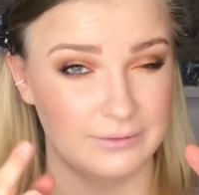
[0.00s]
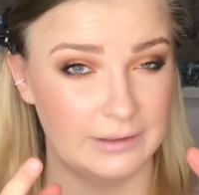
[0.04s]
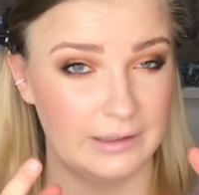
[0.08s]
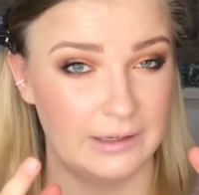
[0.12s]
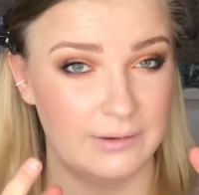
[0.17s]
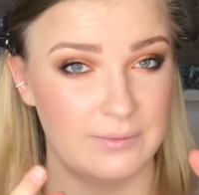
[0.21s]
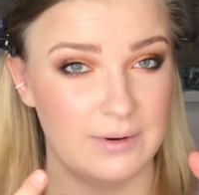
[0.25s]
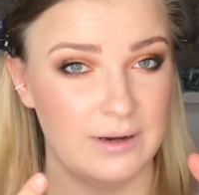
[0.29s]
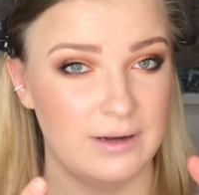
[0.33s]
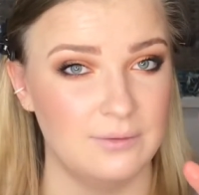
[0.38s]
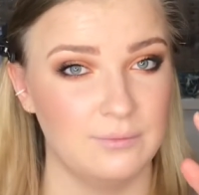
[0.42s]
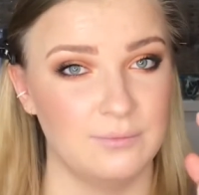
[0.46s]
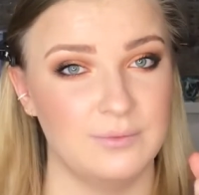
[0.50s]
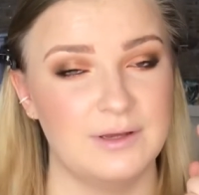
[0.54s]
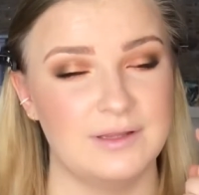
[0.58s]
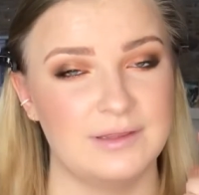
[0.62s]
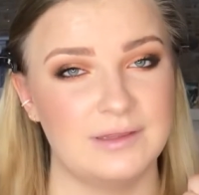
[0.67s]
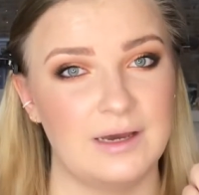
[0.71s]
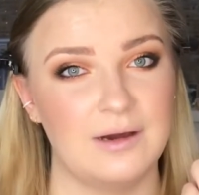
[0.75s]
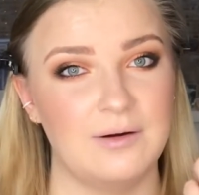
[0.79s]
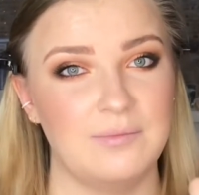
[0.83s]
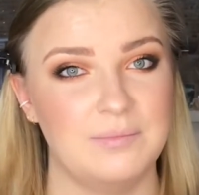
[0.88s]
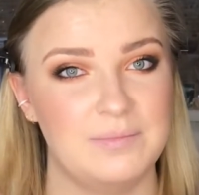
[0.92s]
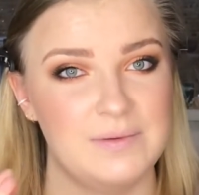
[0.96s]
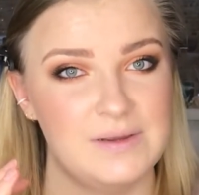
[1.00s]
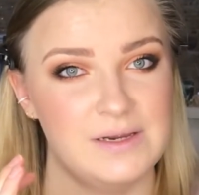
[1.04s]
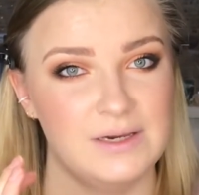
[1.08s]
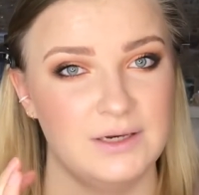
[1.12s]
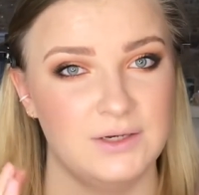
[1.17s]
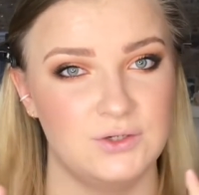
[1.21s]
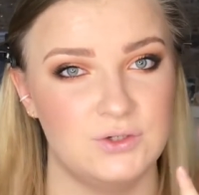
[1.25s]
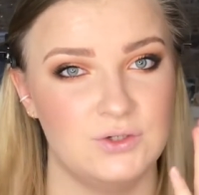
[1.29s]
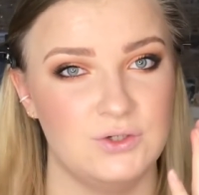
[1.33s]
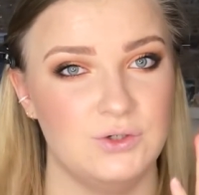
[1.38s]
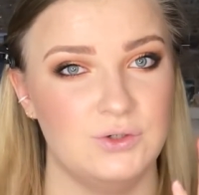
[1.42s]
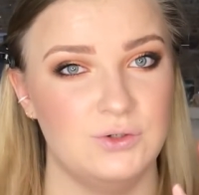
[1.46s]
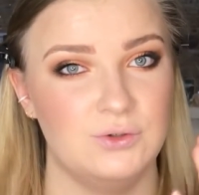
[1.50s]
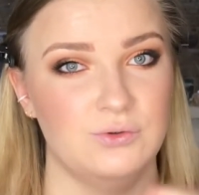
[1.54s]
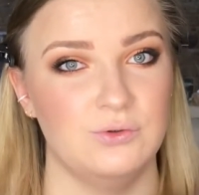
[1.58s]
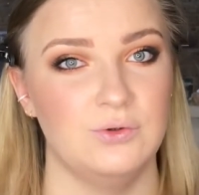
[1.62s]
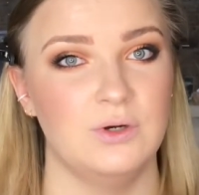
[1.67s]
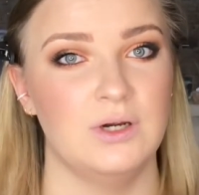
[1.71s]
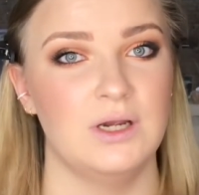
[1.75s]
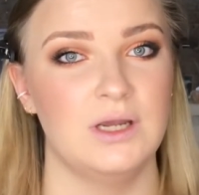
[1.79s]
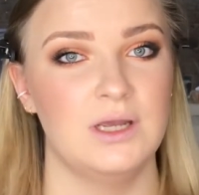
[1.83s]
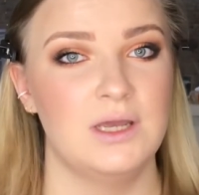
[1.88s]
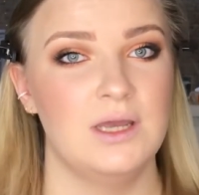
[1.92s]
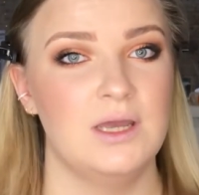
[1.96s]
really well without being
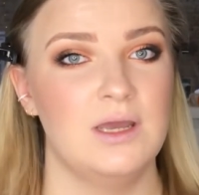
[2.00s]
too